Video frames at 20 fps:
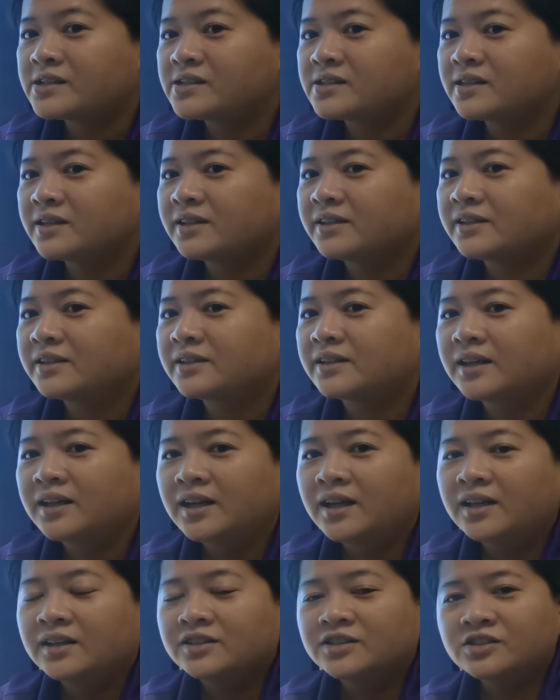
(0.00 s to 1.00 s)
studied
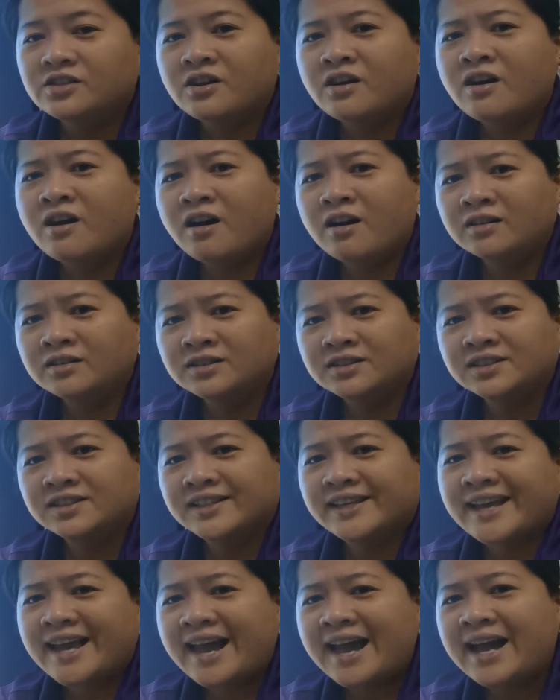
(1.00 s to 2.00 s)
dogs,
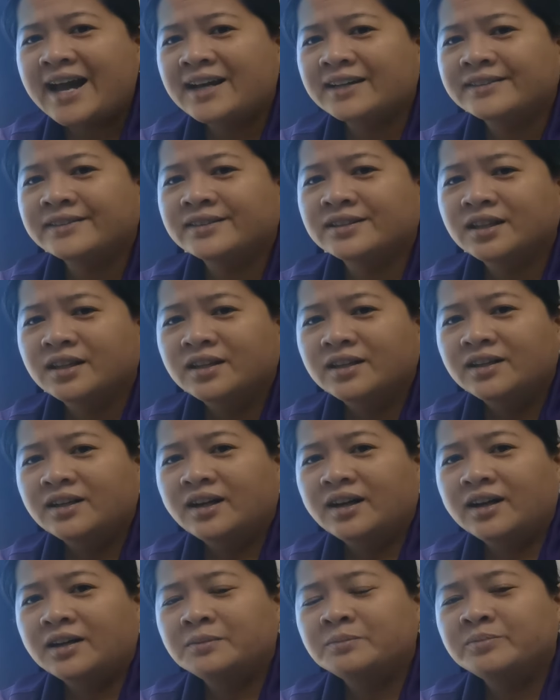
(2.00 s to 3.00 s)
cats.
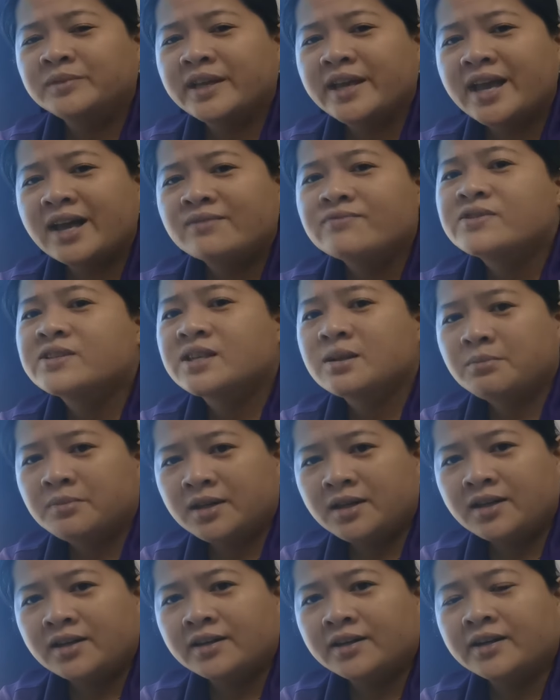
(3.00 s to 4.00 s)
They have
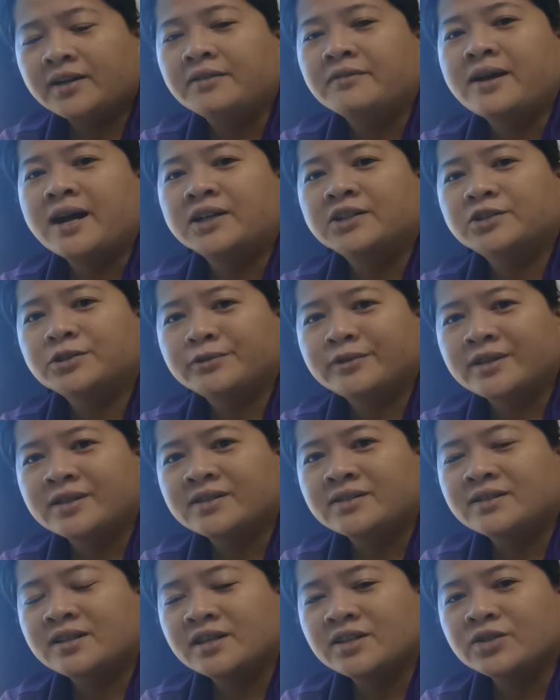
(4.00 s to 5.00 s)
similar
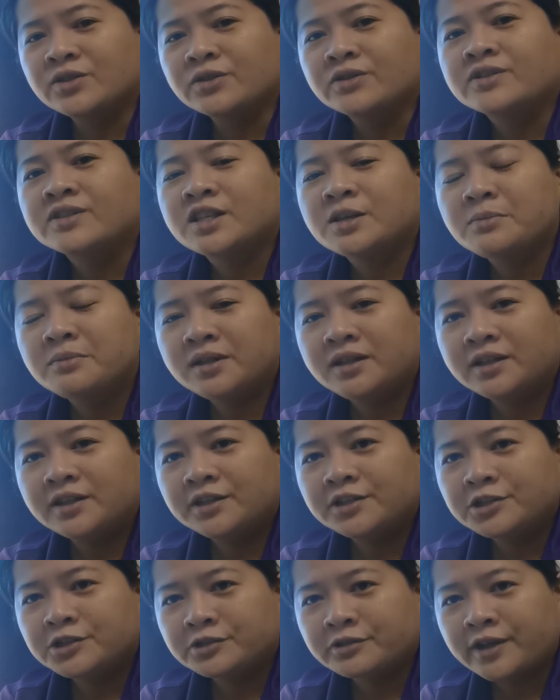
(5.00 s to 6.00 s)
characteristics or
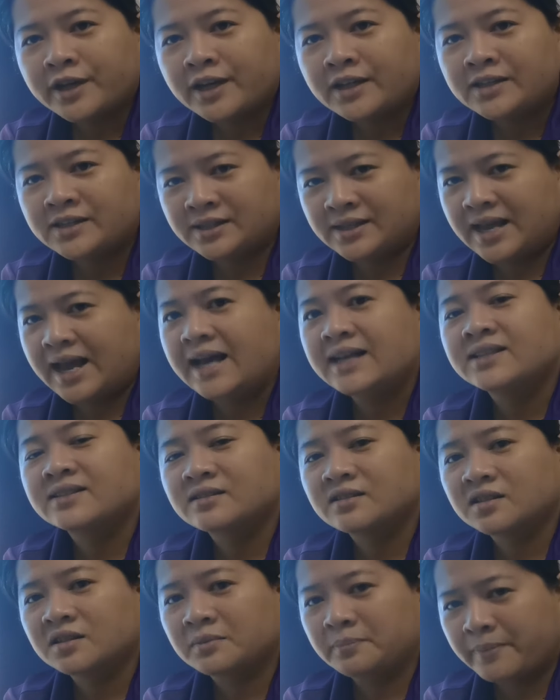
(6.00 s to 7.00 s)
similar traits
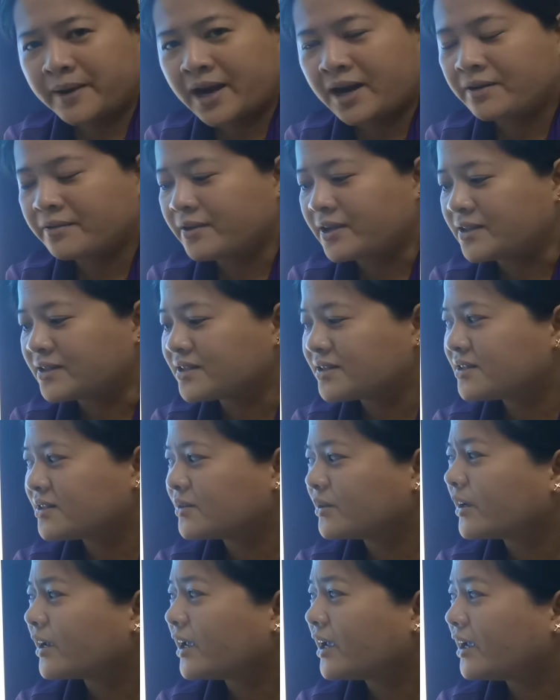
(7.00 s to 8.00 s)
as their parents,
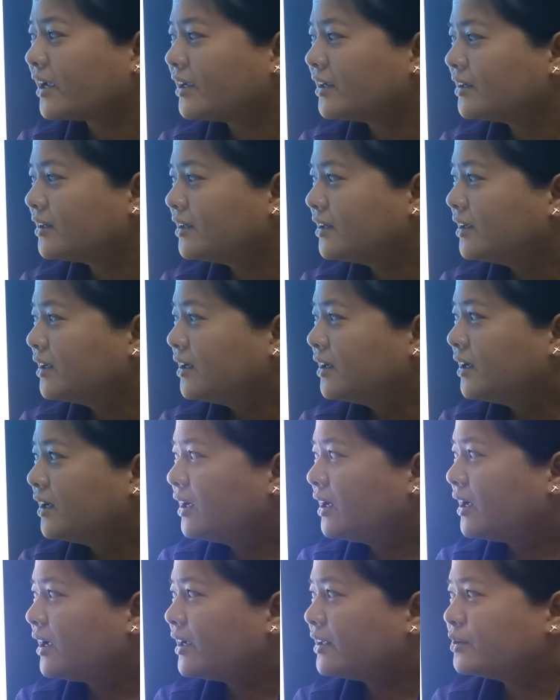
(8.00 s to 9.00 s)
okay?
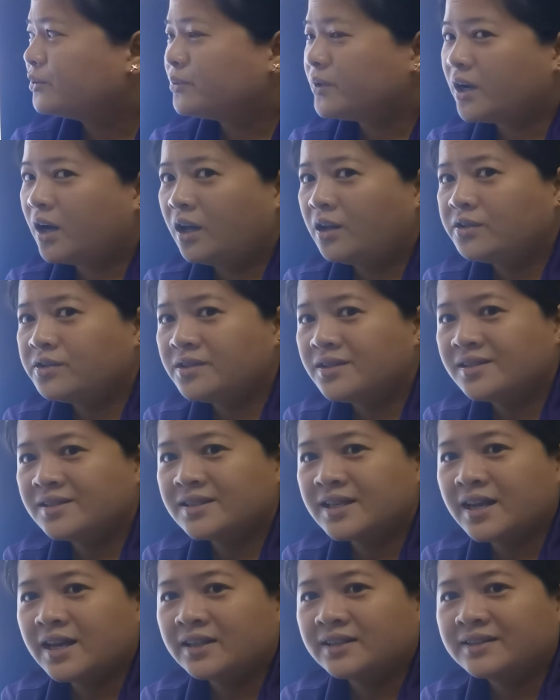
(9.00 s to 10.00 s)
And we also
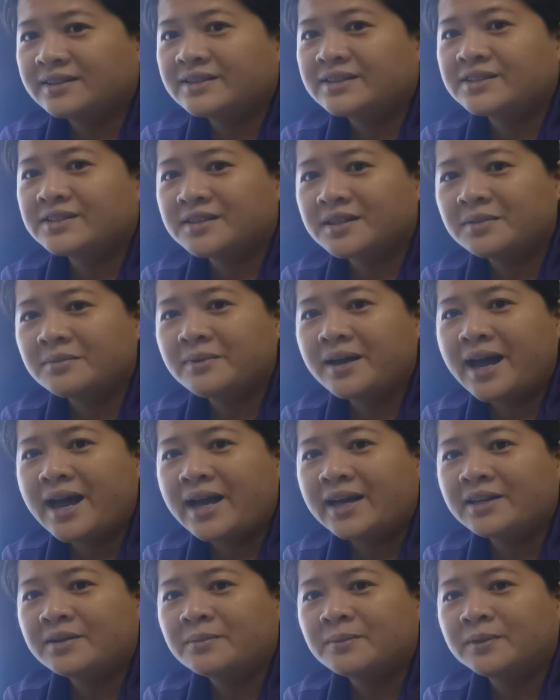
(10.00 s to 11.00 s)
said that some
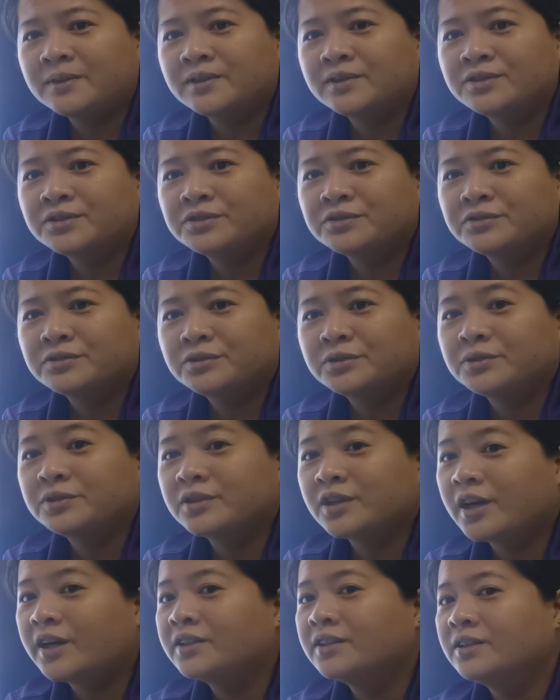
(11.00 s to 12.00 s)
animals do
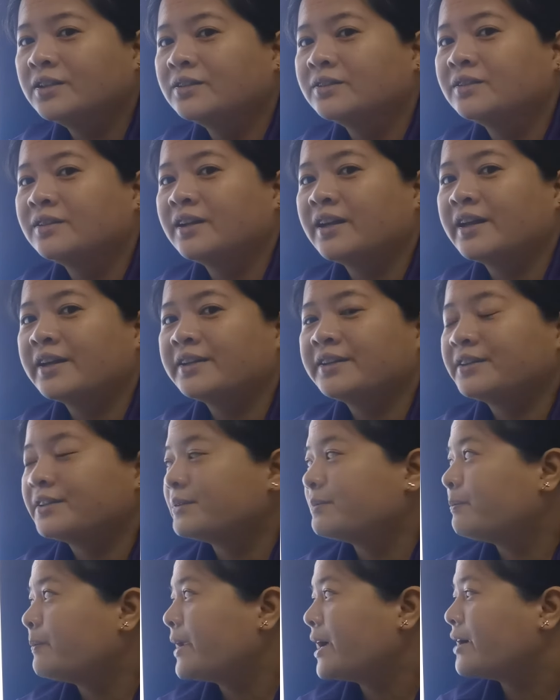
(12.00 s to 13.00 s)
not look like
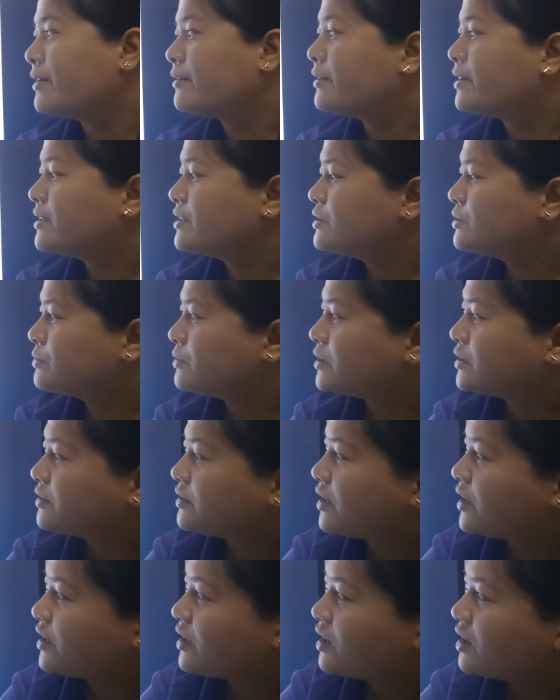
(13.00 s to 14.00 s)
their parents when
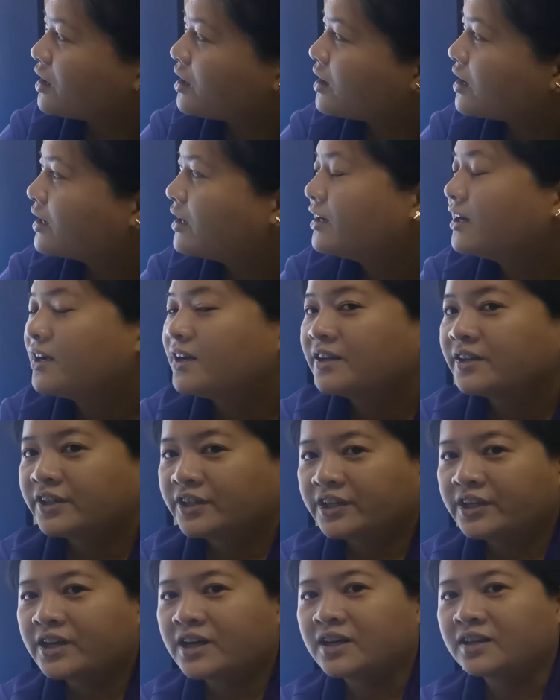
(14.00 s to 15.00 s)
they are
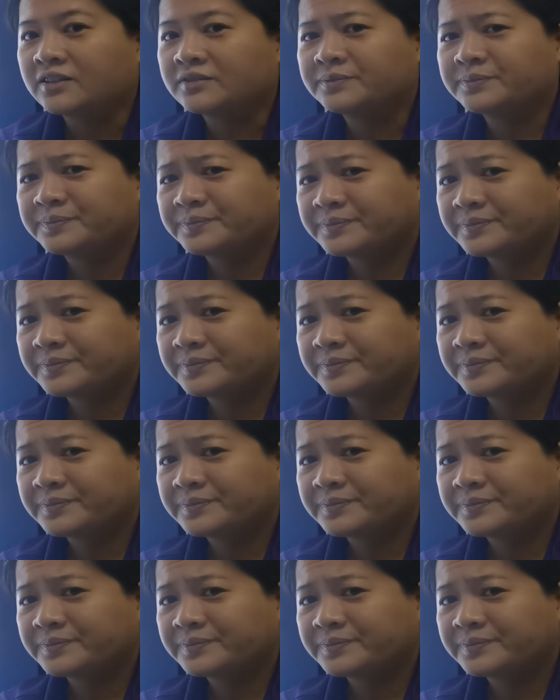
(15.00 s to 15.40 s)
young.